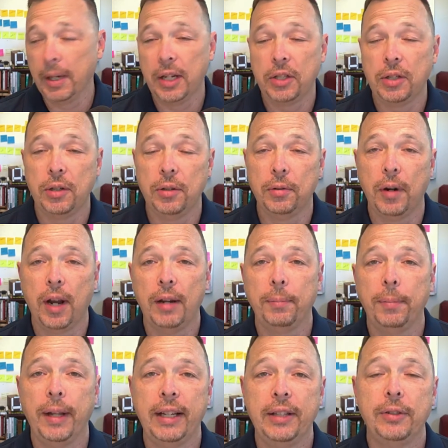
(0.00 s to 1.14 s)
Get you to the right
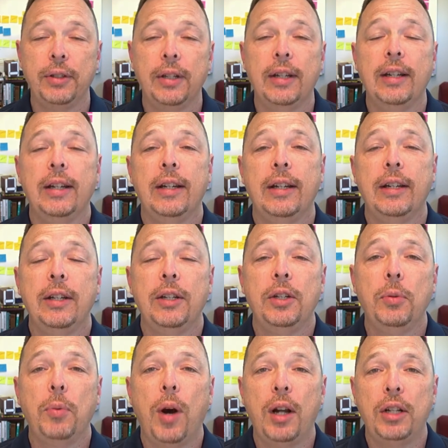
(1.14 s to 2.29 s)
place
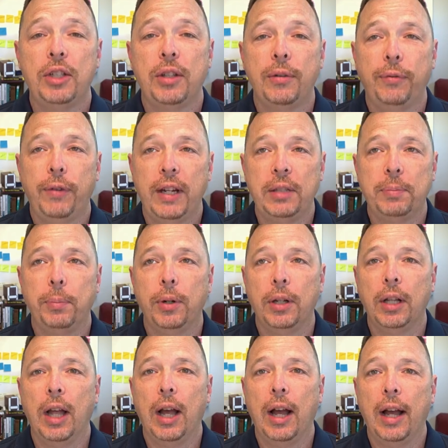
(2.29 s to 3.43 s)
to watch the Facebook
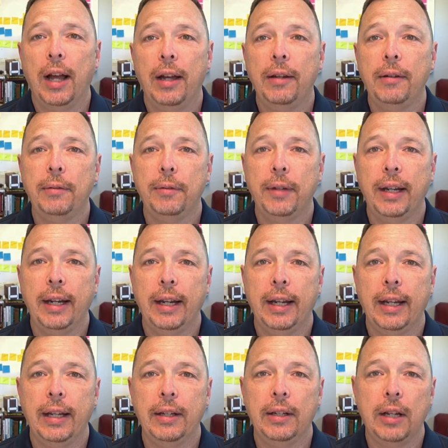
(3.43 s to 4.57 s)
Live
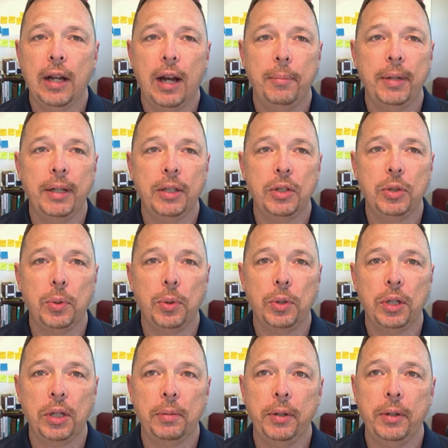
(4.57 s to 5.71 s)
and comment and join
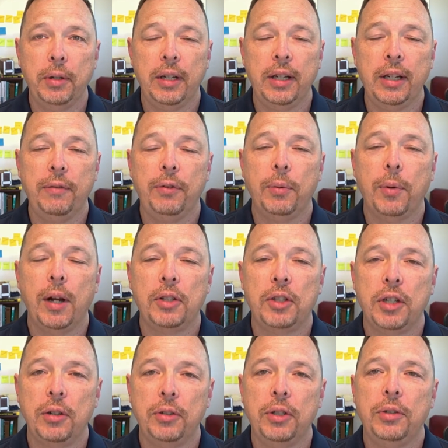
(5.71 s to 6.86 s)
the community. And if you're
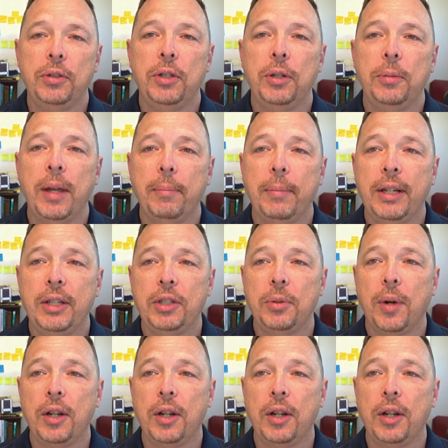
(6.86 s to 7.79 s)
watching on YouTube, that means you're